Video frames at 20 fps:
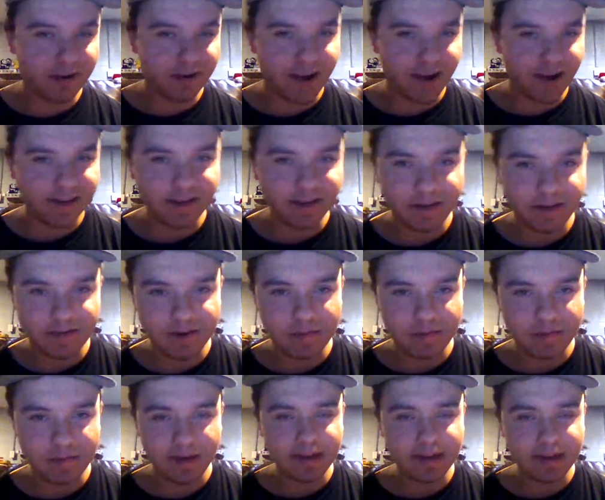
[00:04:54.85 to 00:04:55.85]
I loved
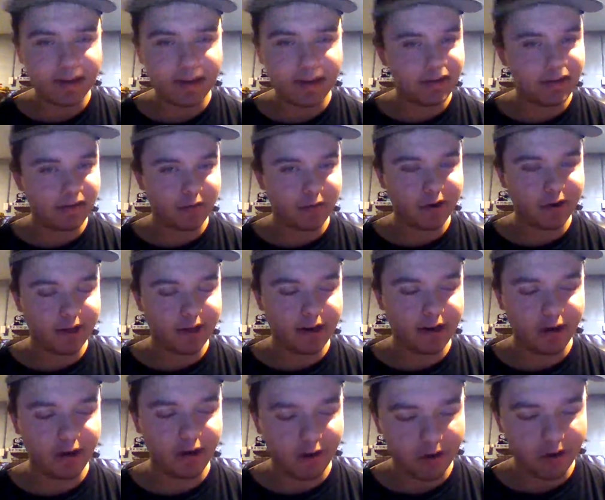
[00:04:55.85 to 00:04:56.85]
it mainly because of one
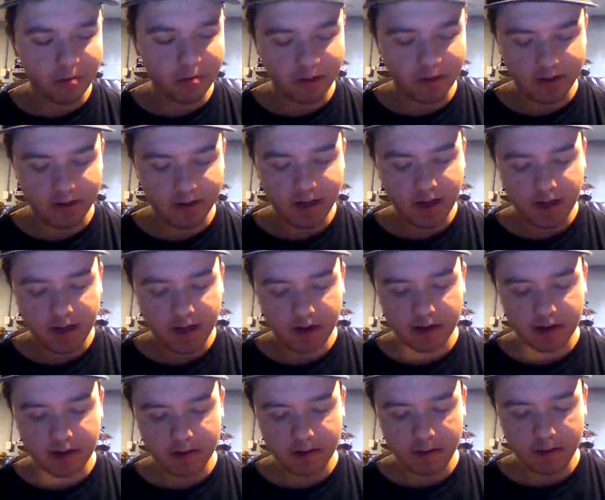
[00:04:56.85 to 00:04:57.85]
character, but
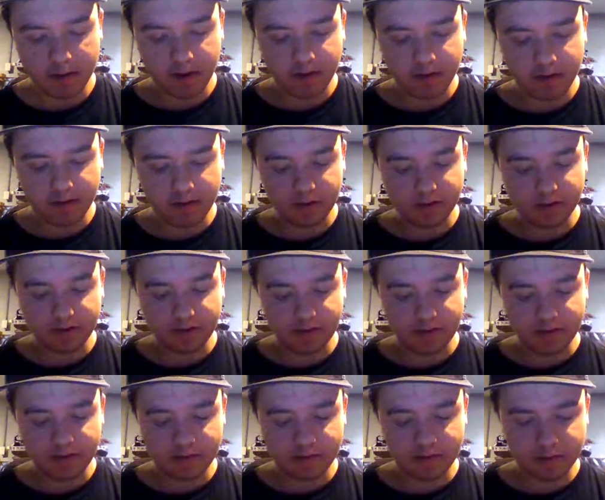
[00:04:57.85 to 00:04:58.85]
Paris Hilton's in
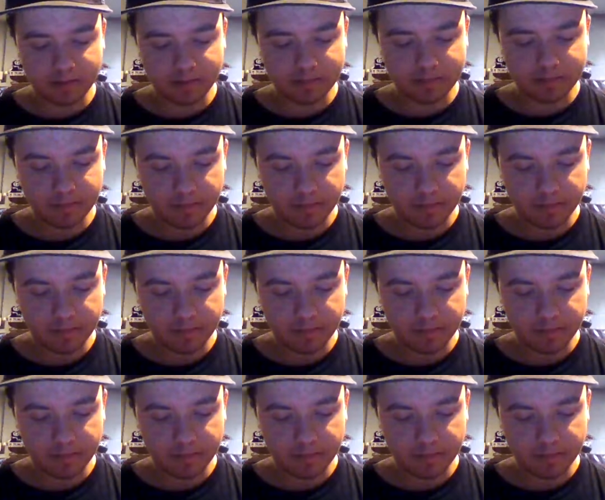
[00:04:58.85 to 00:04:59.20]
this one.